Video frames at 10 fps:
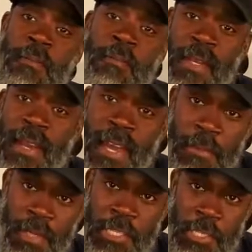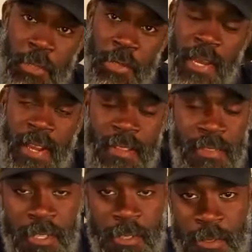but not me shooting out of the
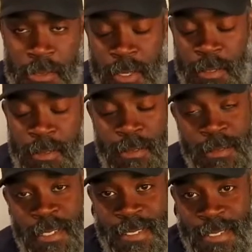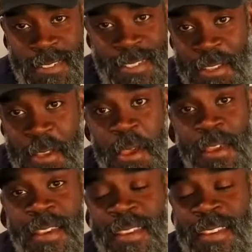vehicle. So
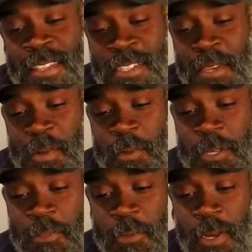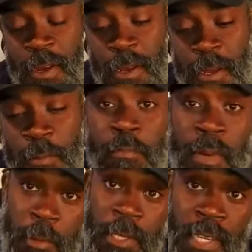you have to take my word for it.
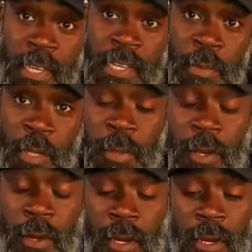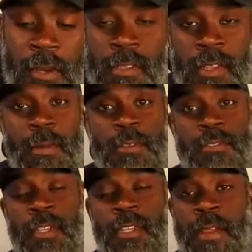But we did get to blow up a car, so that was
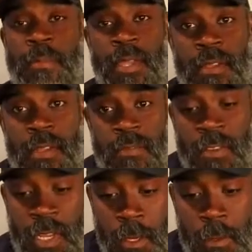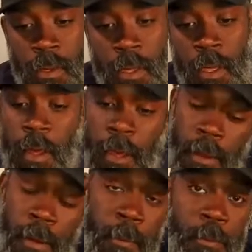fun. That'll be in another video.
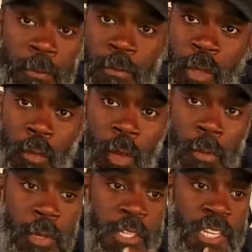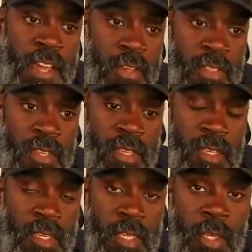We'll push out
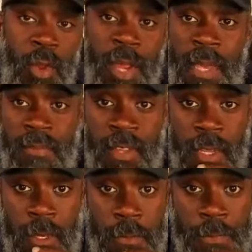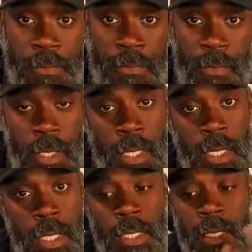the Gray Man video.
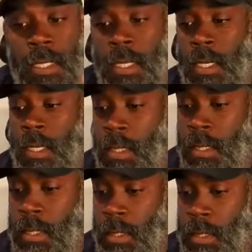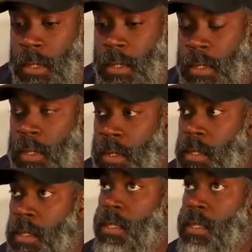And